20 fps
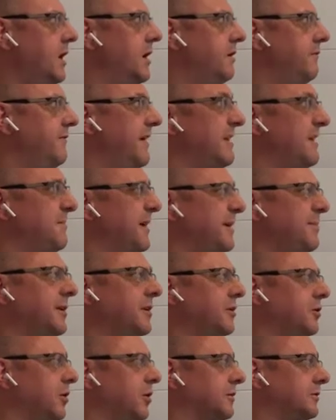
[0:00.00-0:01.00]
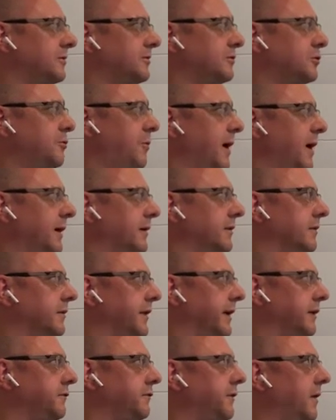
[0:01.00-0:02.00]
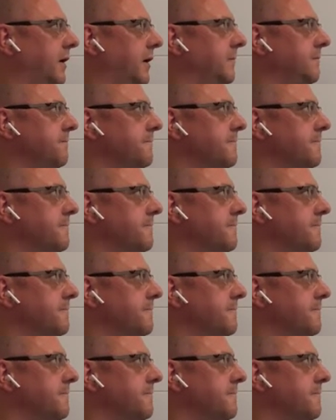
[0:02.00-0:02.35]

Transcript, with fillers: Well, maybe not quite that far.